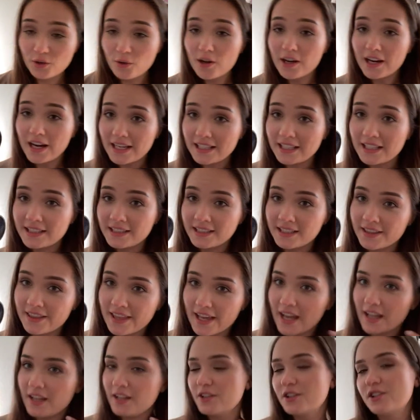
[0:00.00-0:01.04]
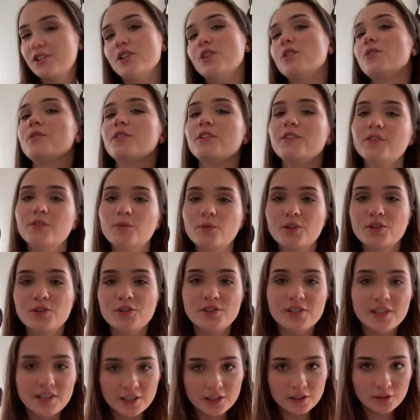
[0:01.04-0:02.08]
I kind of did that. So if you want to
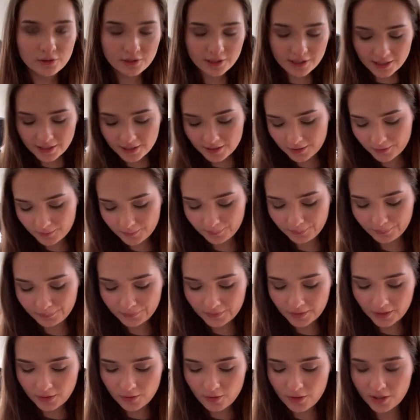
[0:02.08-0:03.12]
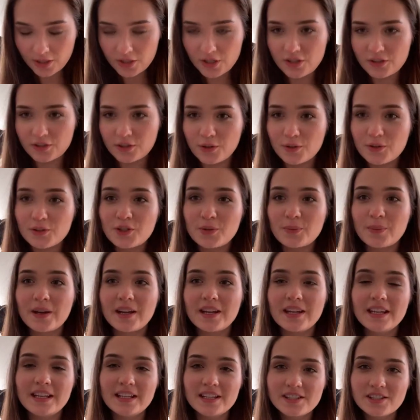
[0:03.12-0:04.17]
take a look at it, you can just go to my
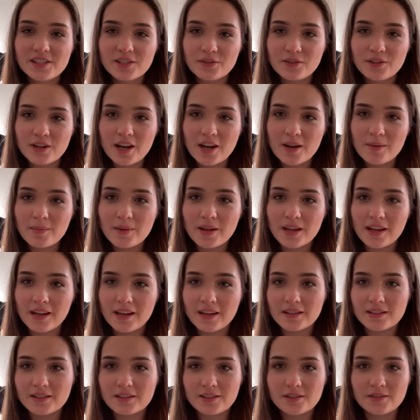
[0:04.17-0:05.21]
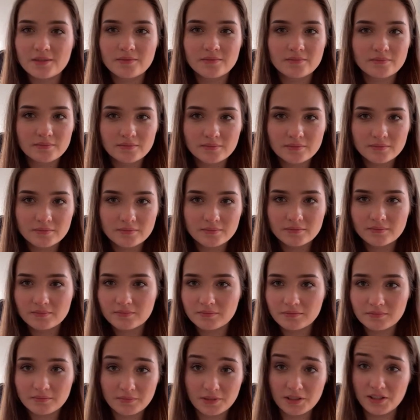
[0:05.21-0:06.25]
Instagram and
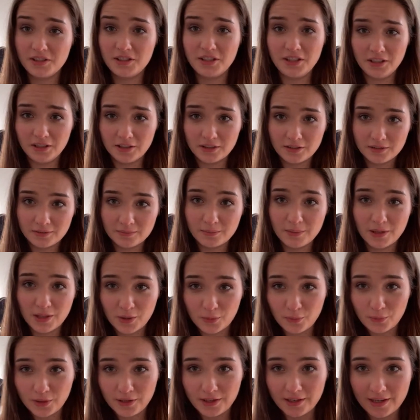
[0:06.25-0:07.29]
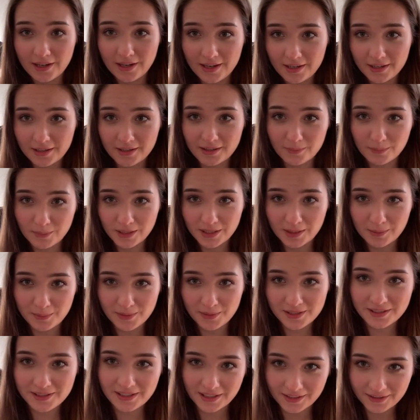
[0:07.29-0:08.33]
see it. By the way, I made a
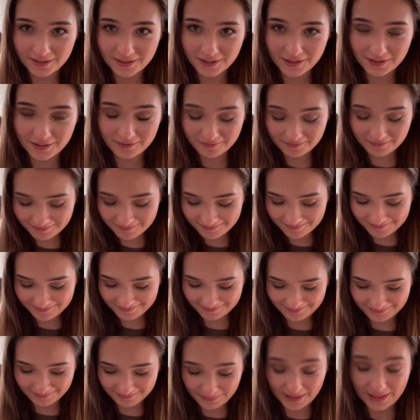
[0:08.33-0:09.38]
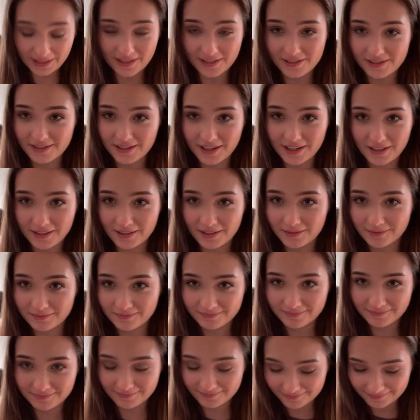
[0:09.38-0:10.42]
mistake there because I
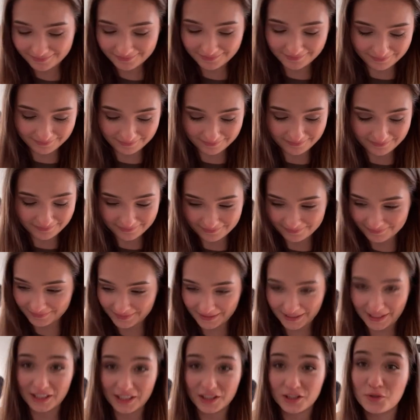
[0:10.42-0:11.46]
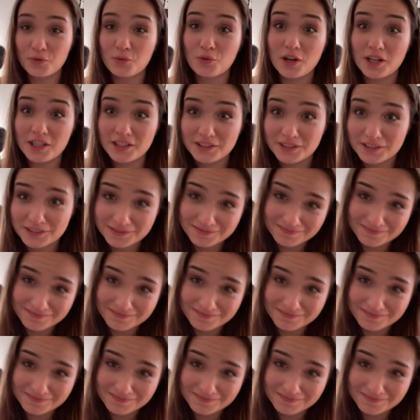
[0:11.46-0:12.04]
can't write.